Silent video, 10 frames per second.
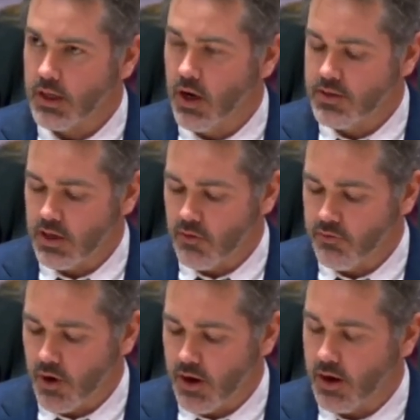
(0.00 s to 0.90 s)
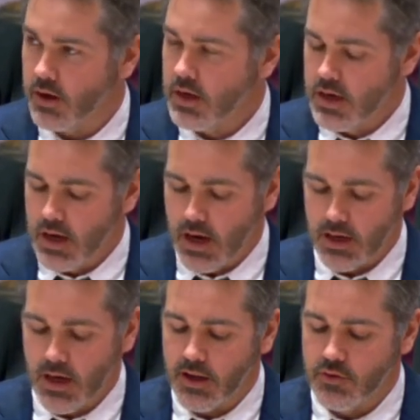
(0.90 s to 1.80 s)
igniting a fire
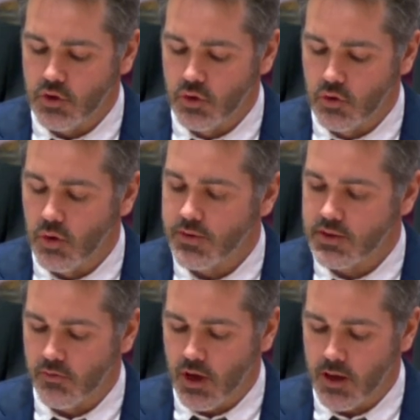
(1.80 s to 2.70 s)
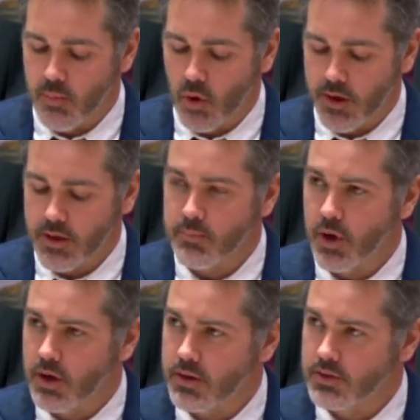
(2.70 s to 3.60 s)
and killing 2 and severely
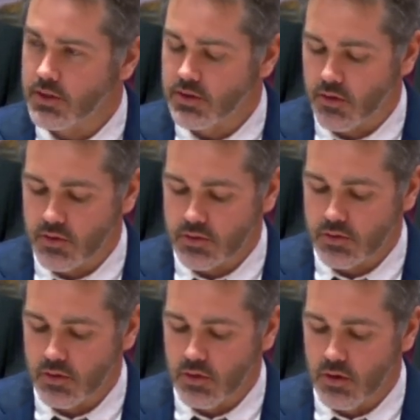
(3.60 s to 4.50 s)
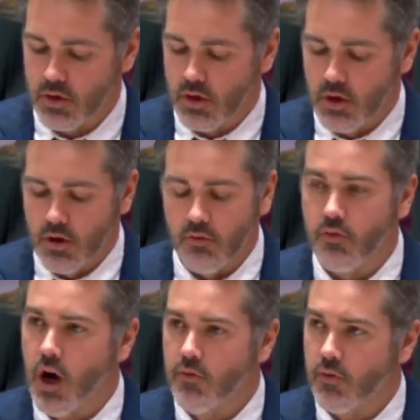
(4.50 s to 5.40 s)
burning 6 others.
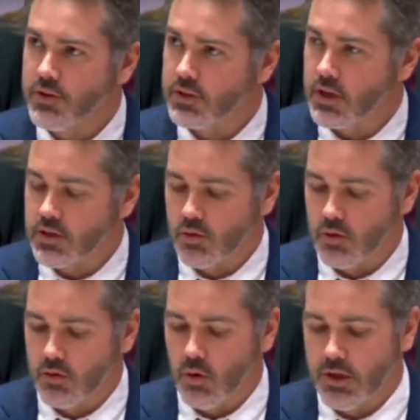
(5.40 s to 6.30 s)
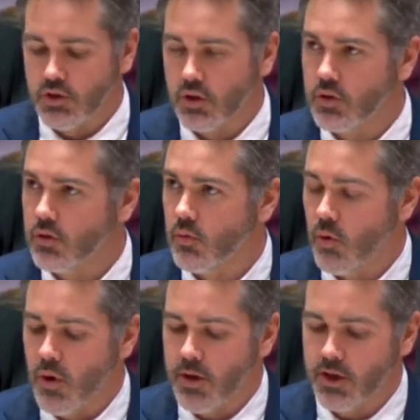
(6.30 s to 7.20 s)
5 of the 6 injured
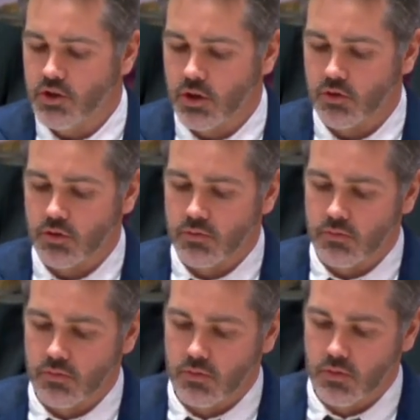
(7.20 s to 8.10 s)
were women and children.